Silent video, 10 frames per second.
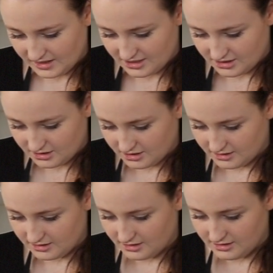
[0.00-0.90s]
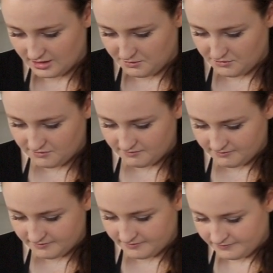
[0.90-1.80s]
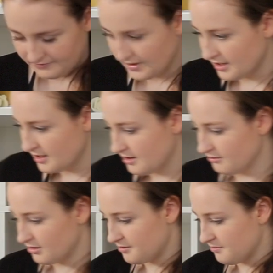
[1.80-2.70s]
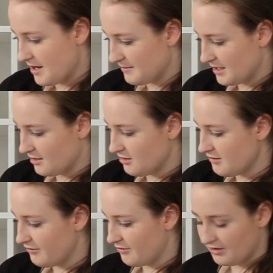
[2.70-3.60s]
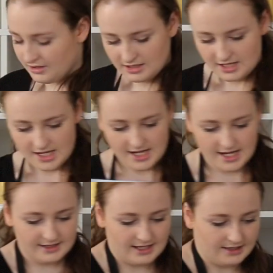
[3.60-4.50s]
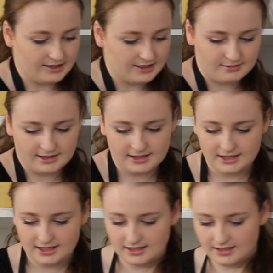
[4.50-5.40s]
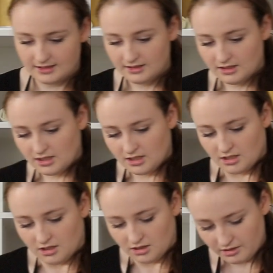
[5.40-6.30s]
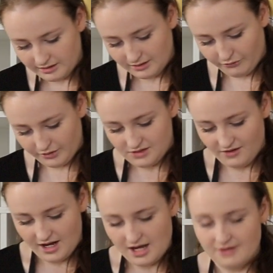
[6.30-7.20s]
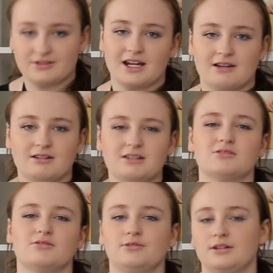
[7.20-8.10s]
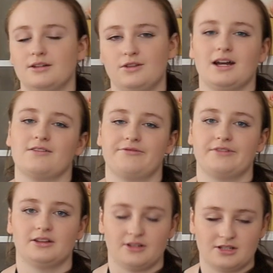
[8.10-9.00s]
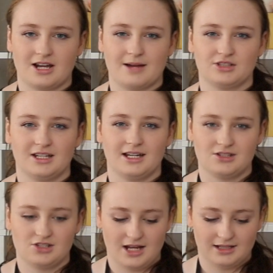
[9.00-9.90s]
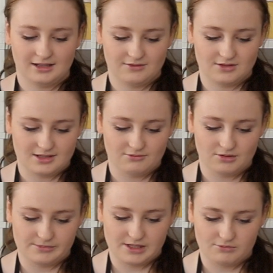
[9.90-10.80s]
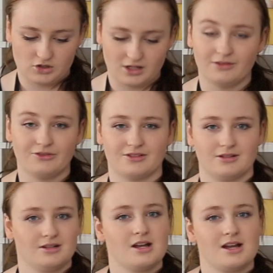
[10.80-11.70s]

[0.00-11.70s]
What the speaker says: as you turn the turntable. We'll just wipe that off. And now this one can either go in the fridge for half an hour, or if you have a lot of time on your hands, you can leave this at room temperature for